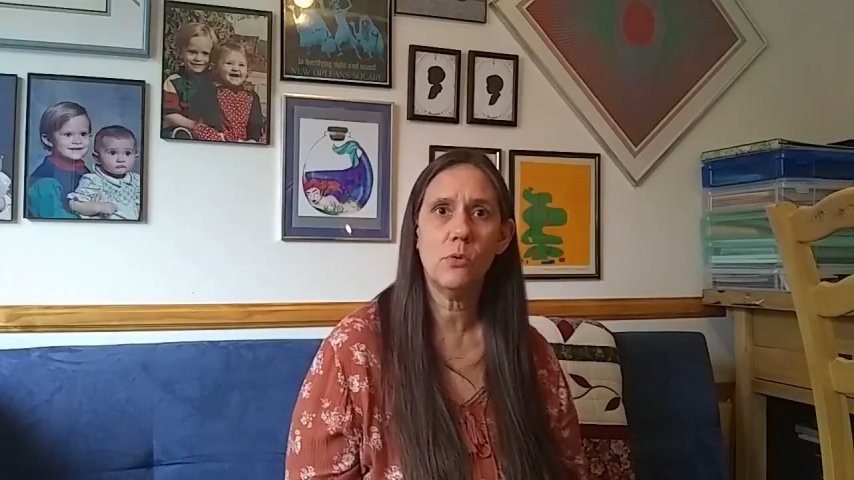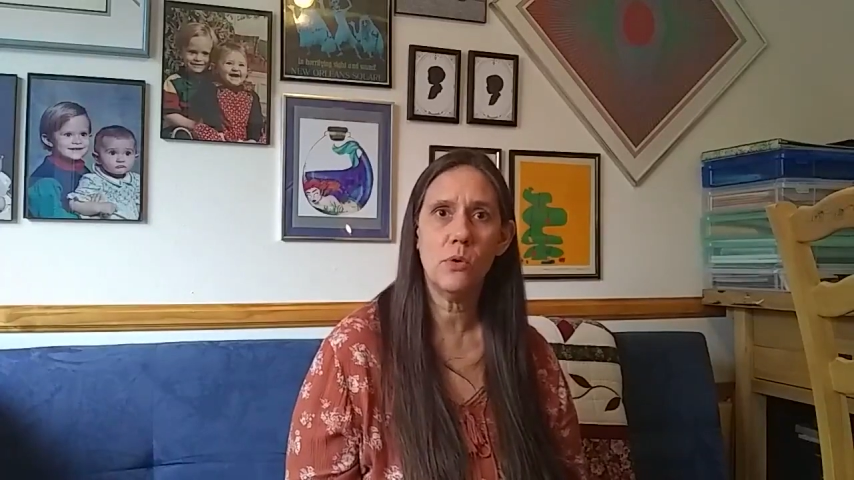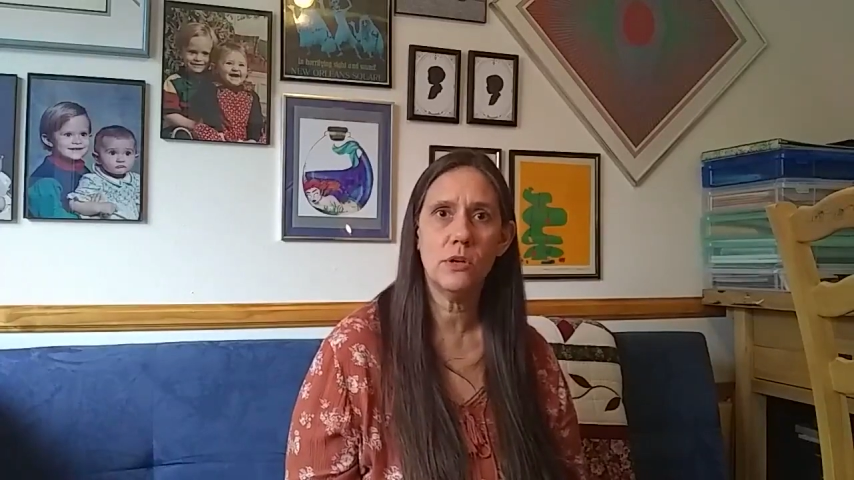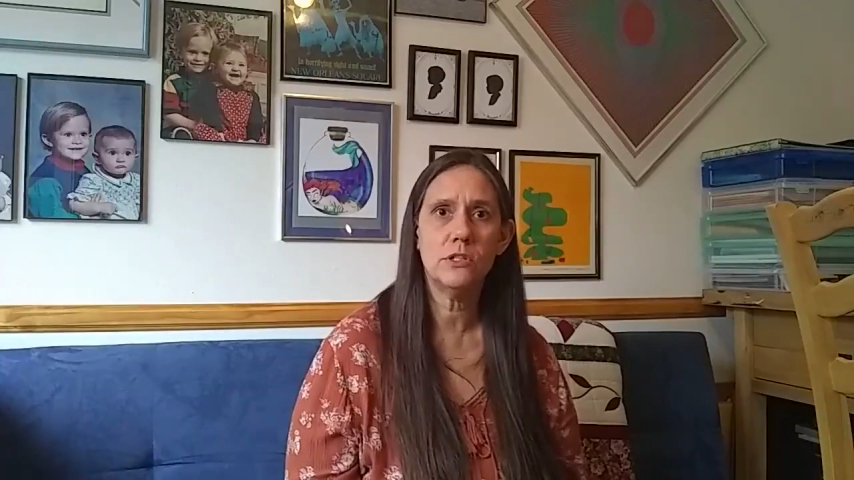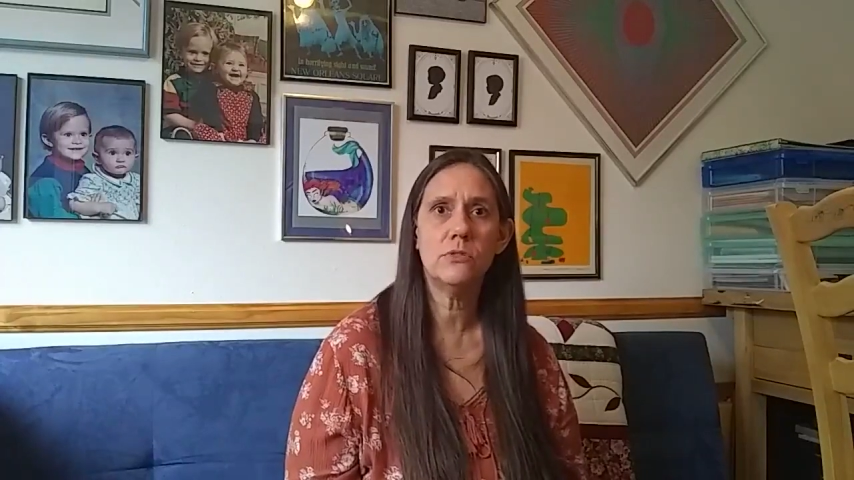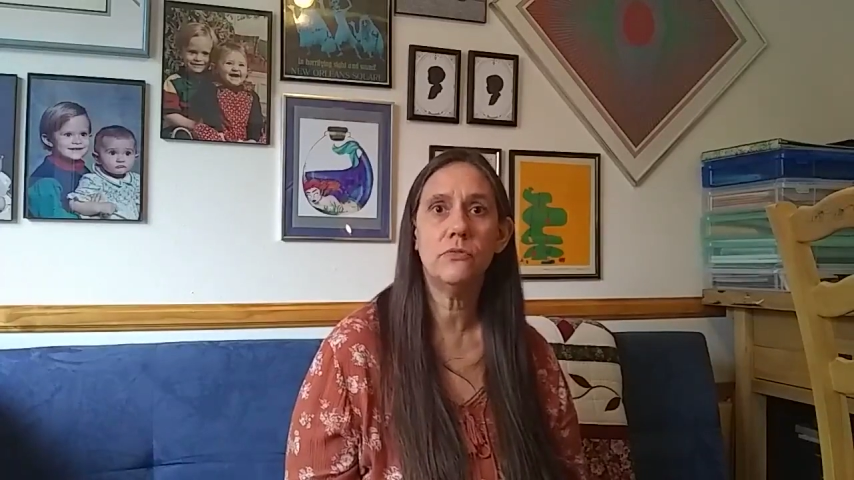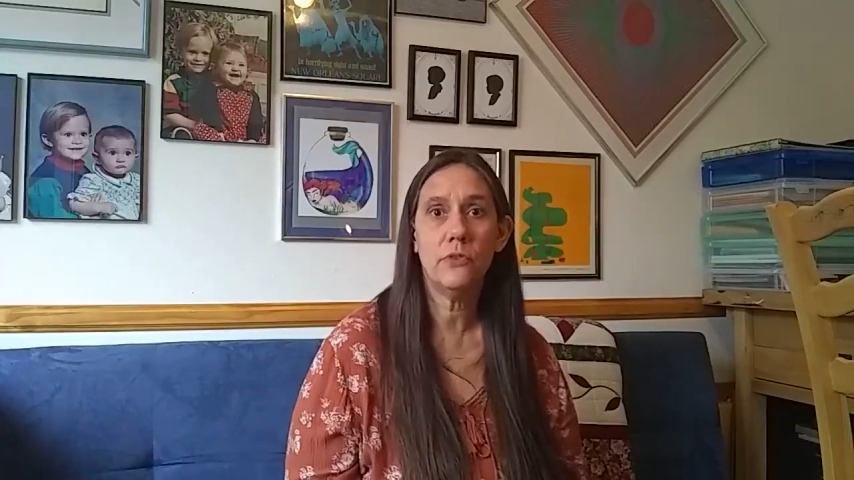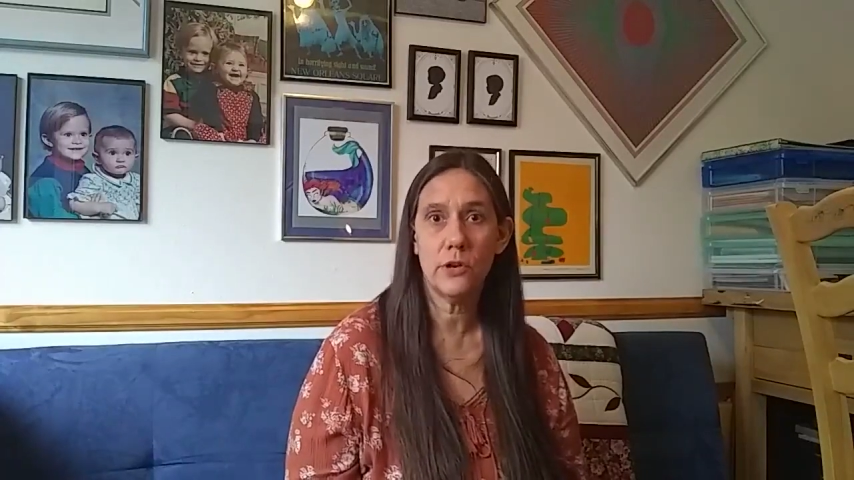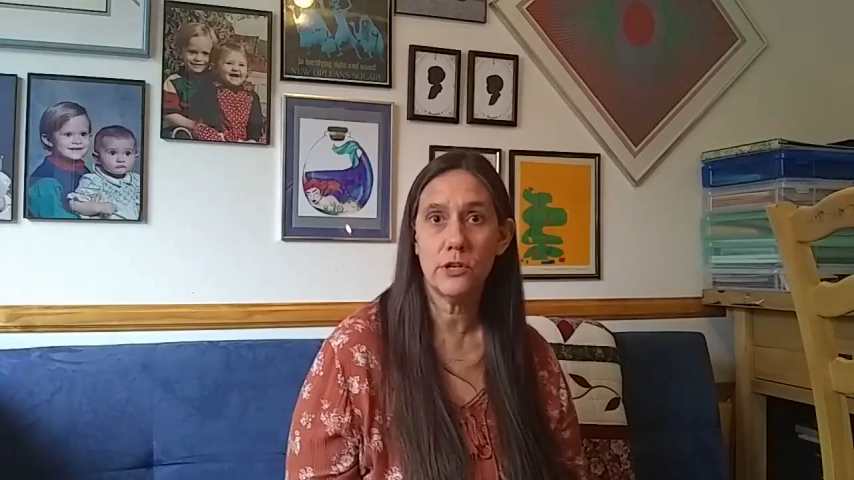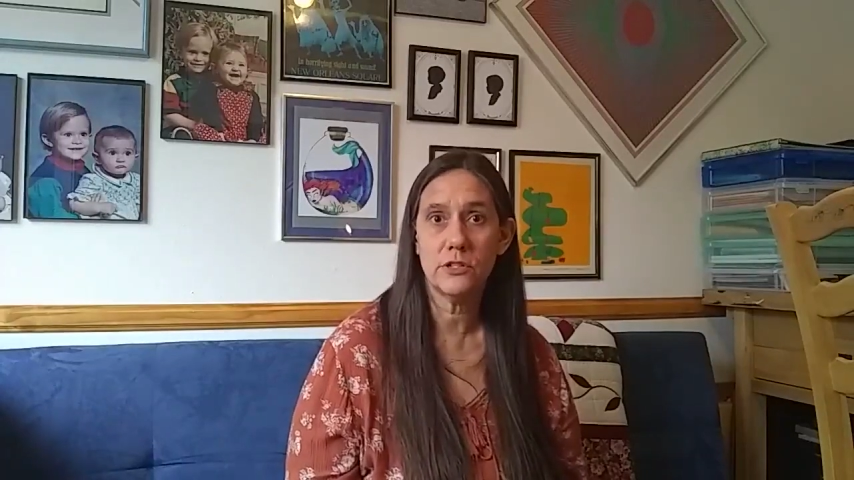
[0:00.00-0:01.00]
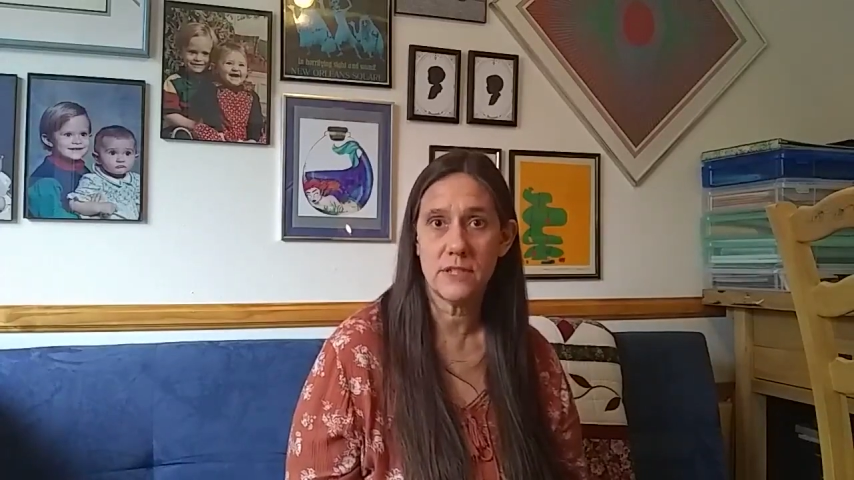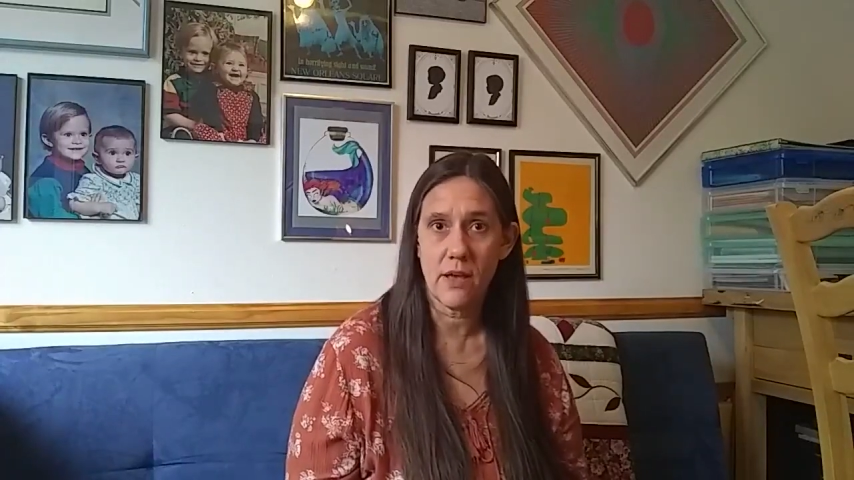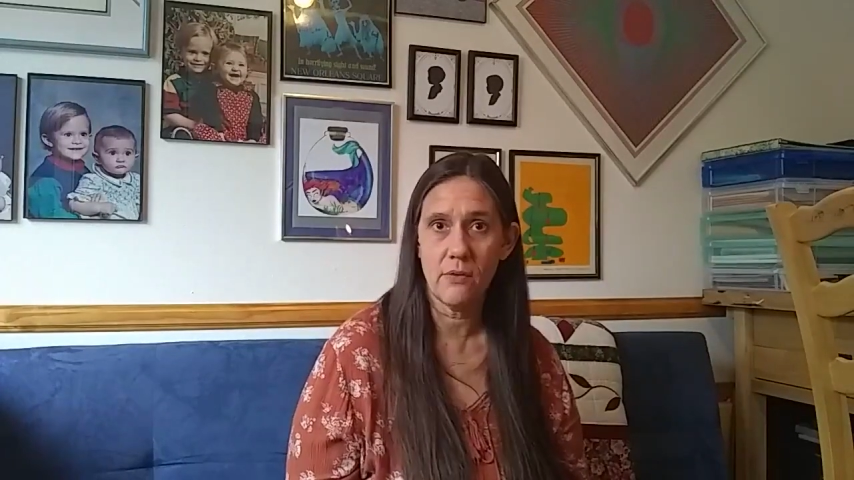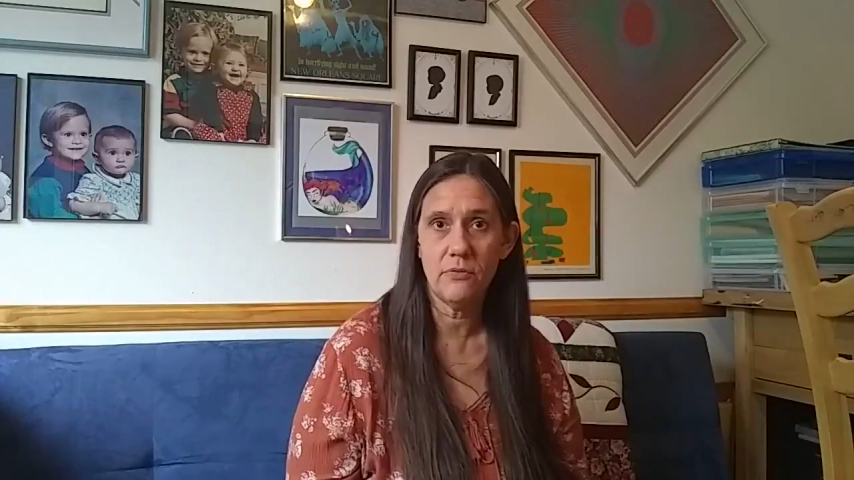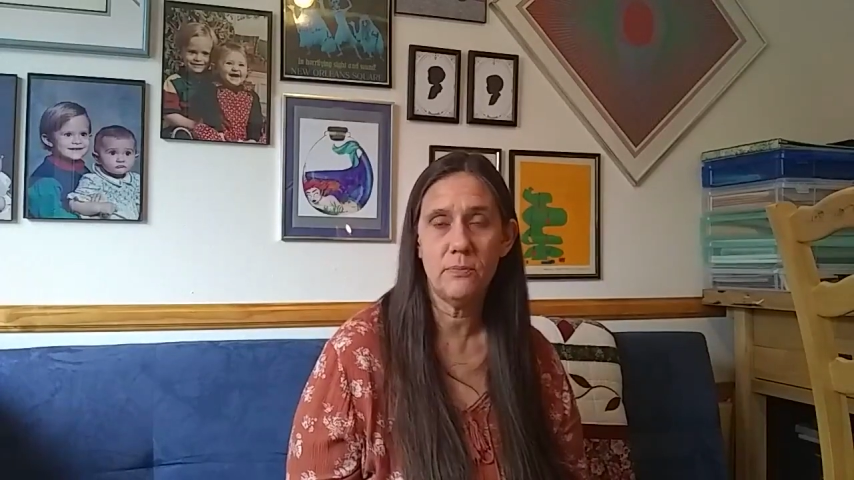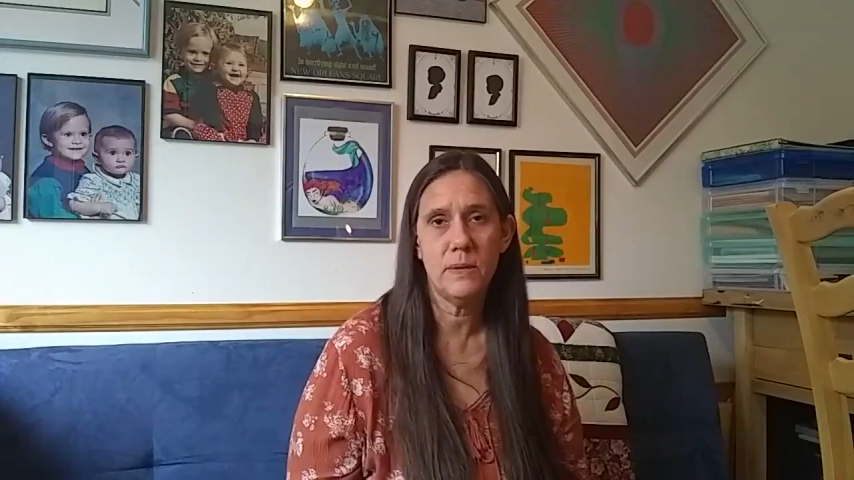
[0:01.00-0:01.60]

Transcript: words for yourself